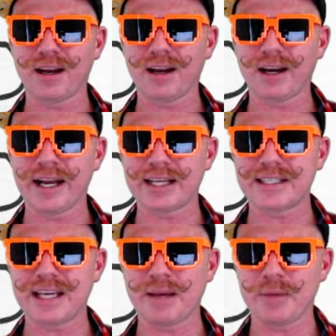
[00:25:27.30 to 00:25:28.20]

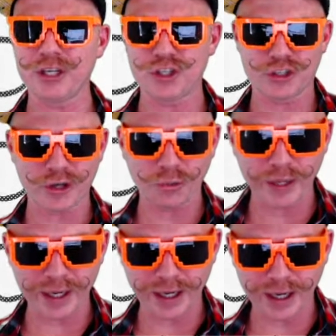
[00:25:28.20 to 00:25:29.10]
next image that
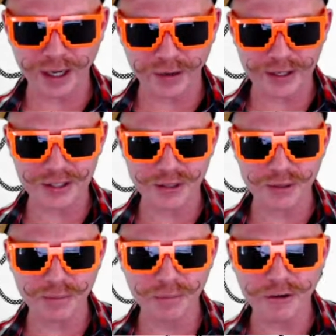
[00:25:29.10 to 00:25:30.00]
we are going
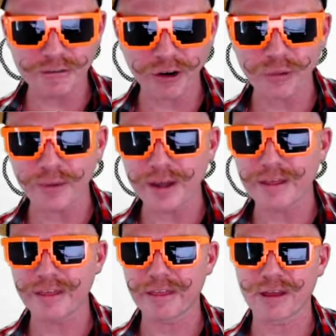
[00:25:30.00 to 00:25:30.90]
to move on
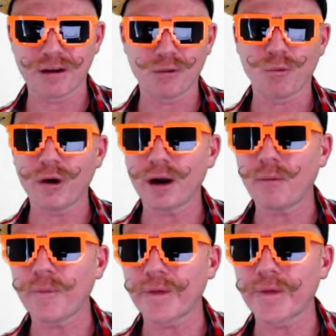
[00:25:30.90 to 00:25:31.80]
with, what I
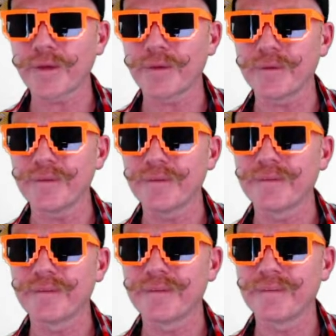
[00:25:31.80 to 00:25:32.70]
want to do
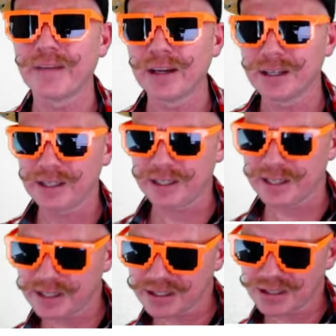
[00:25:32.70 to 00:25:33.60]

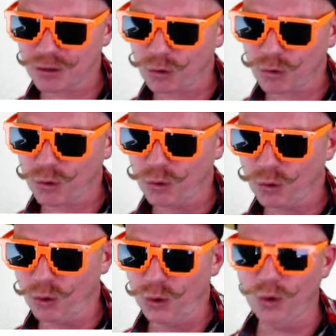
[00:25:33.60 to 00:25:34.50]
is,
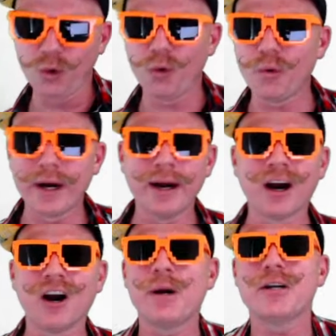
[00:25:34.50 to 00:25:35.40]
we're
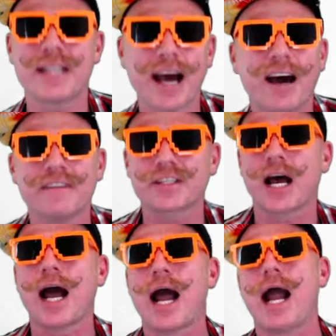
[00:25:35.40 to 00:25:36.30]
almost out of
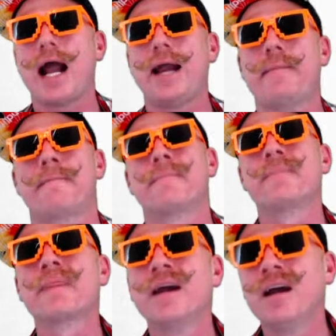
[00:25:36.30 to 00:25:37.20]
time.
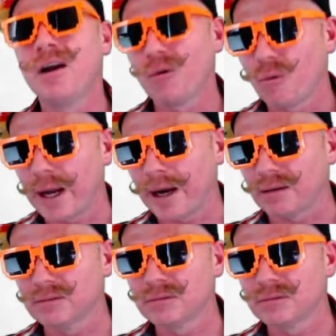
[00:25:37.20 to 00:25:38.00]
Wow,